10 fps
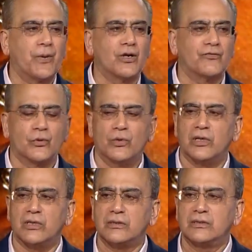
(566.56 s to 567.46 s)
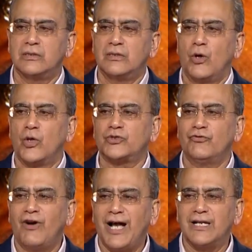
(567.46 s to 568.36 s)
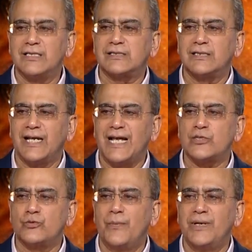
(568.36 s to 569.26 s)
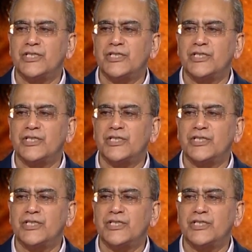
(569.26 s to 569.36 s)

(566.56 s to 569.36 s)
capital of the world? Also, violence against